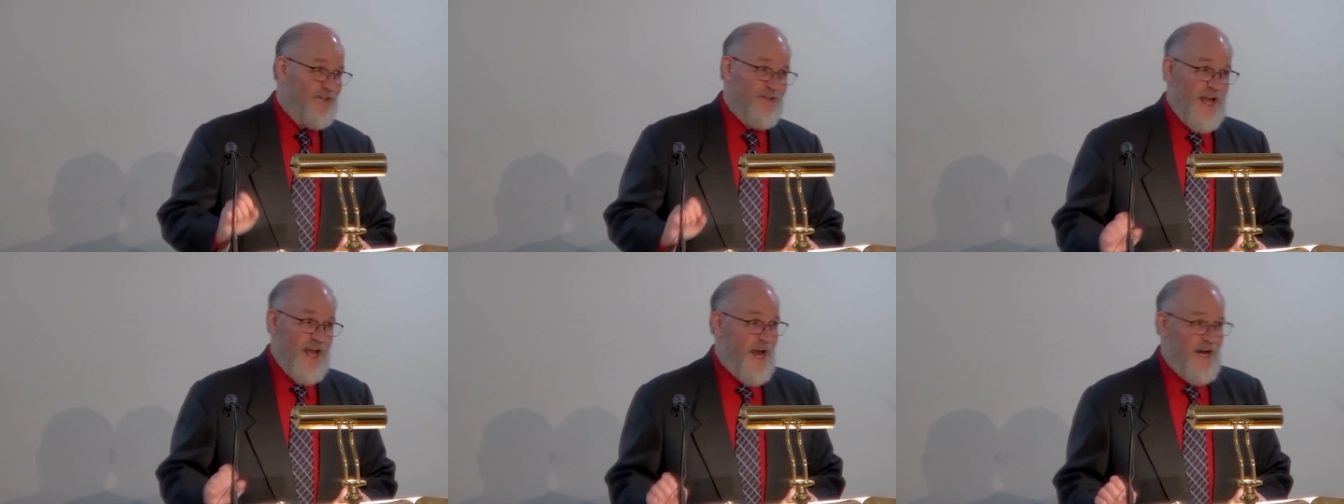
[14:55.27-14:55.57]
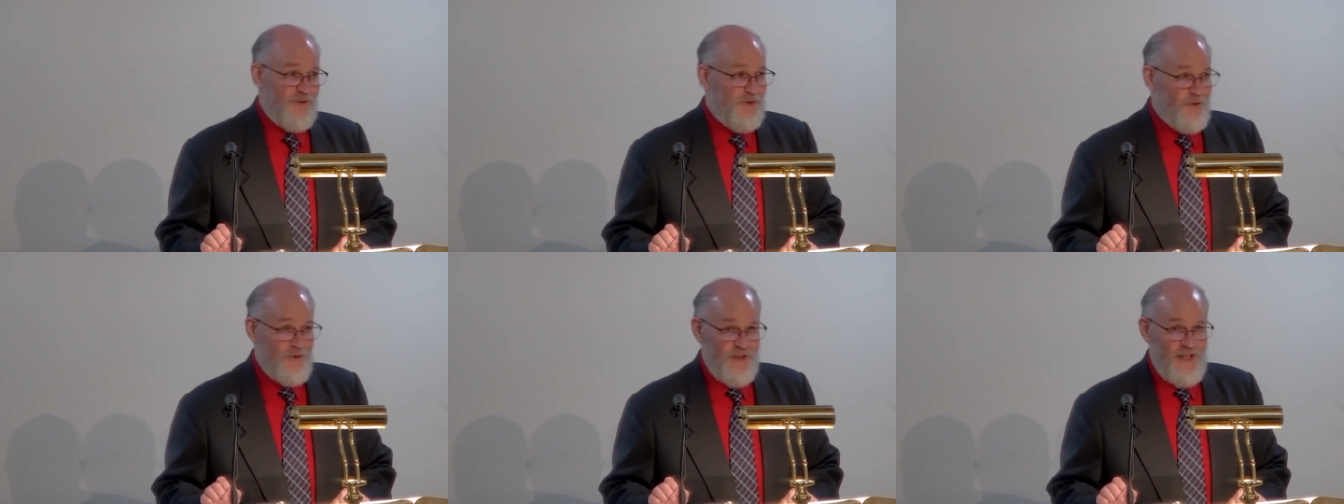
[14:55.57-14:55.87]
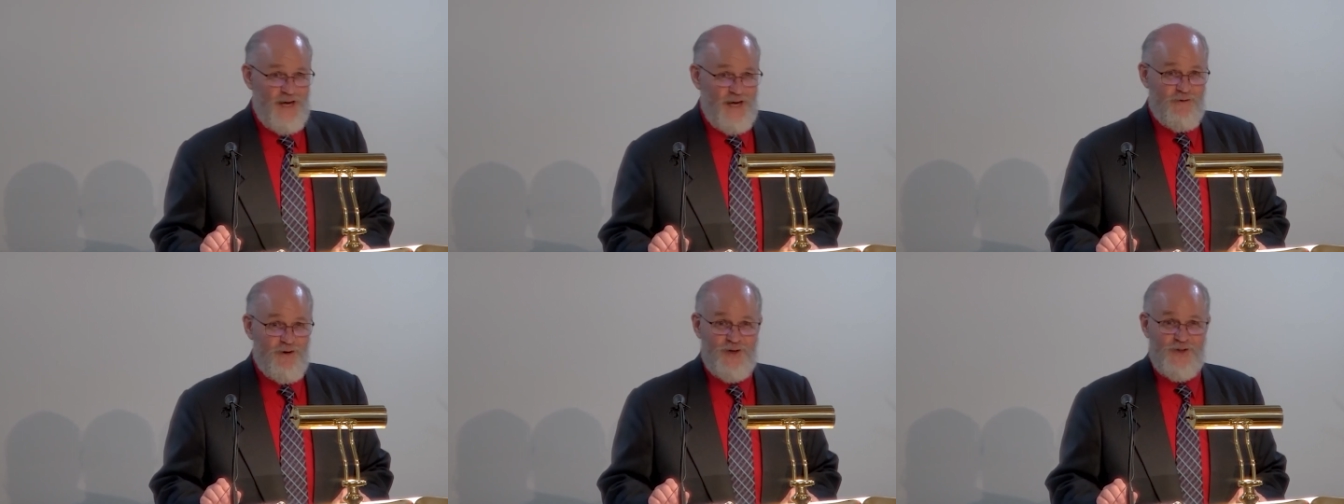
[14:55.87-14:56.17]
as the answer
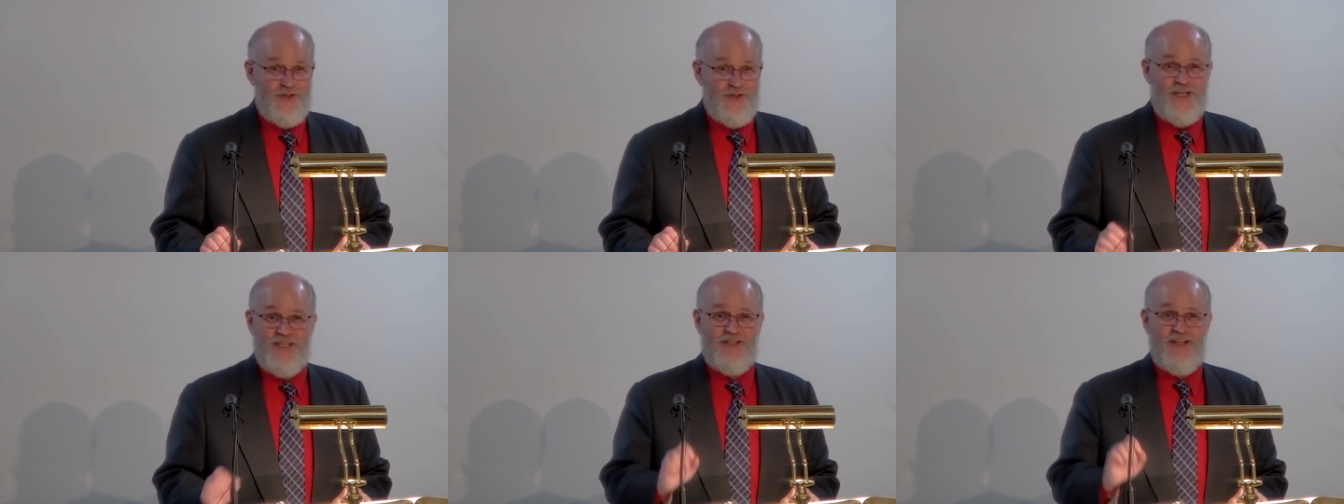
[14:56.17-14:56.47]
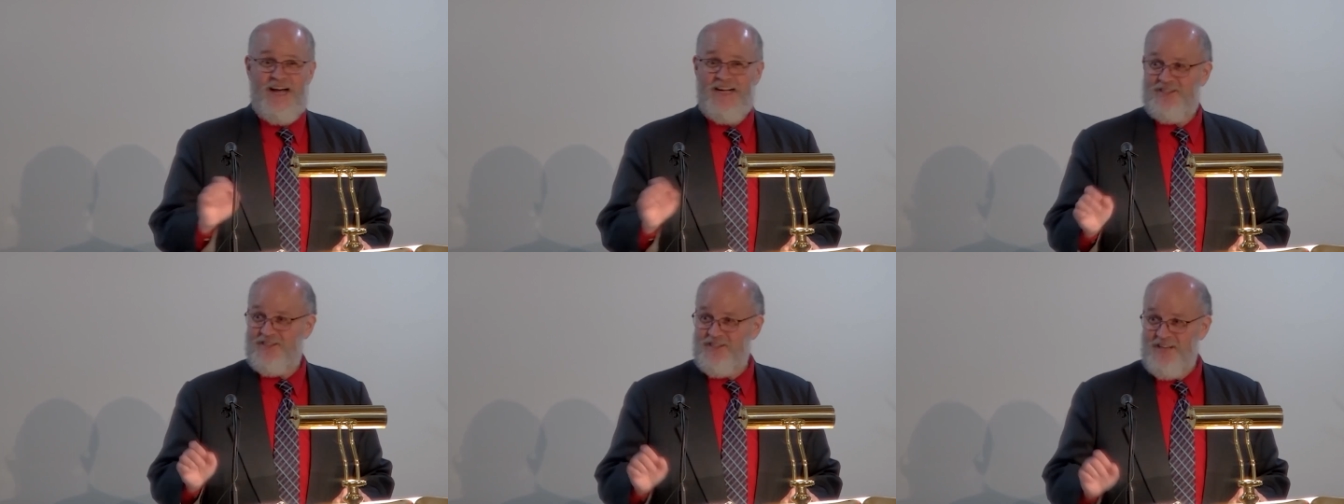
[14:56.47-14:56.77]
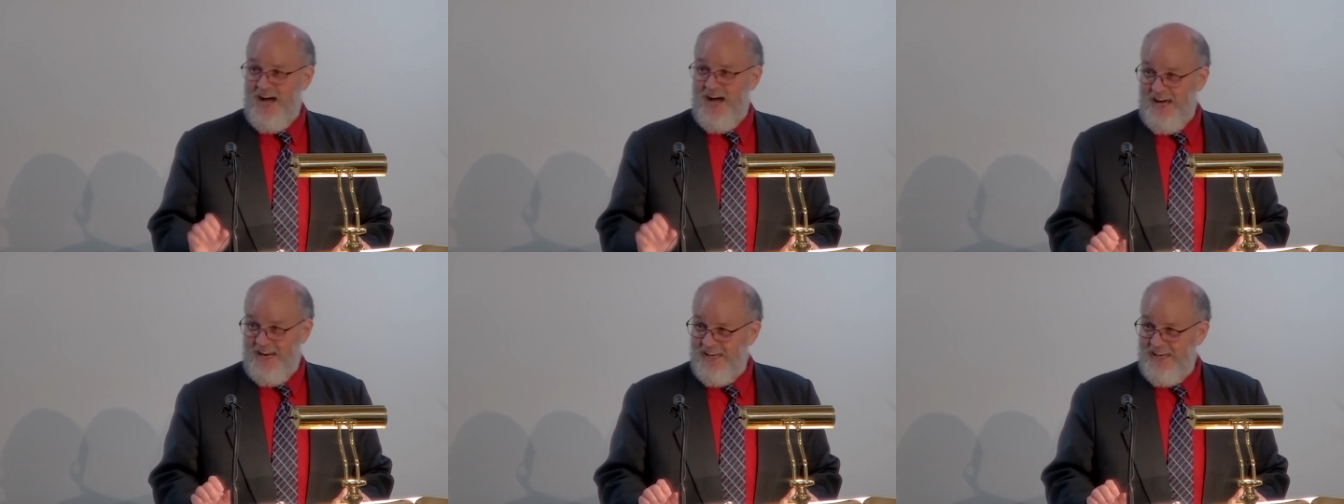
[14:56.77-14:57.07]
to that verse because that's
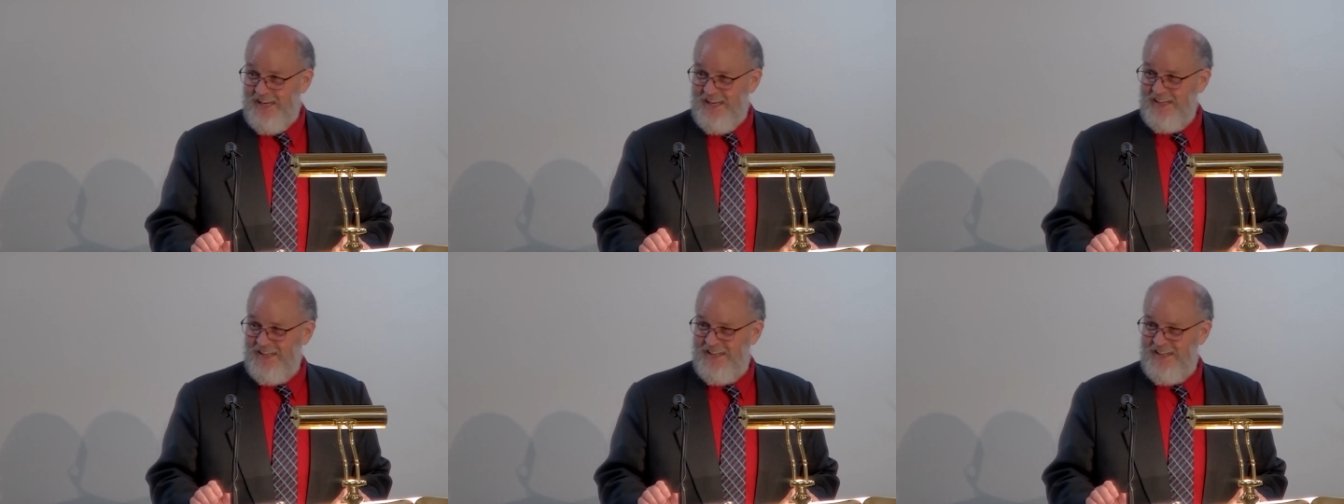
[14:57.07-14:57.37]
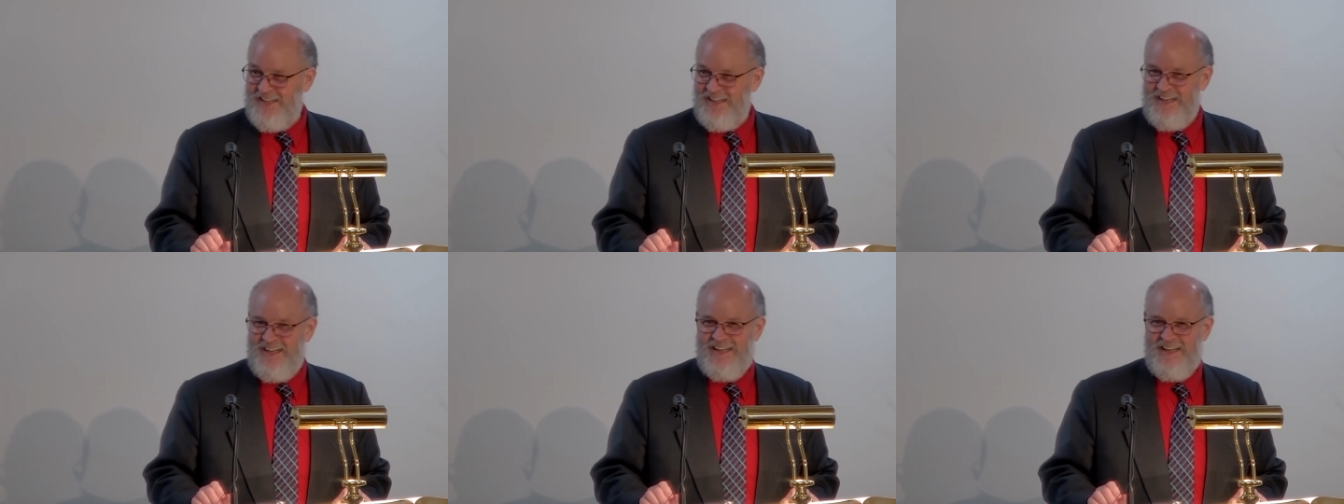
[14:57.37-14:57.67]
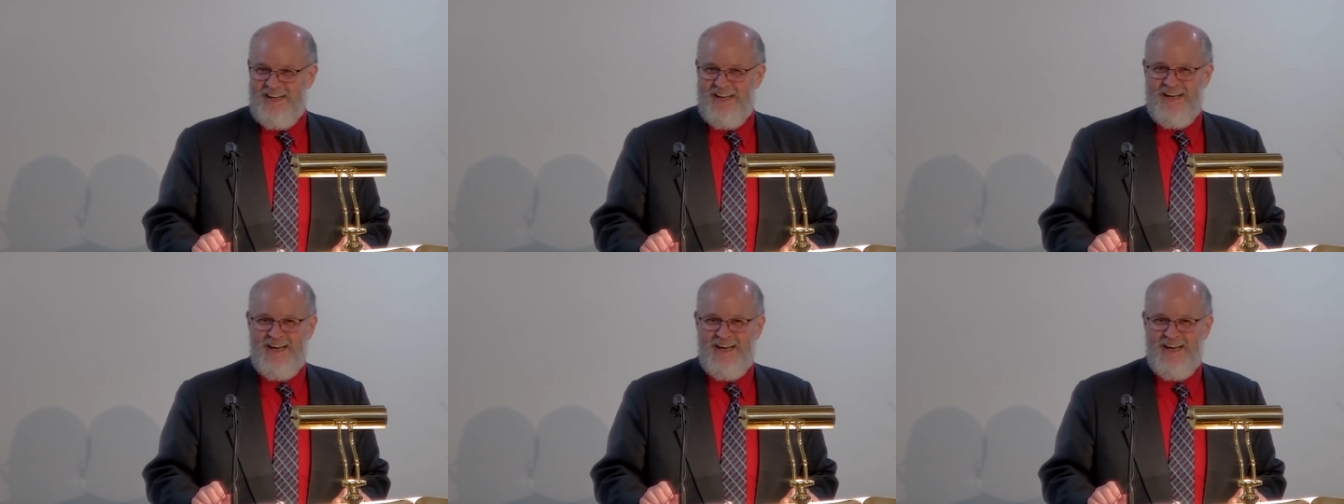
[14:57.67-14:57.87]
not it.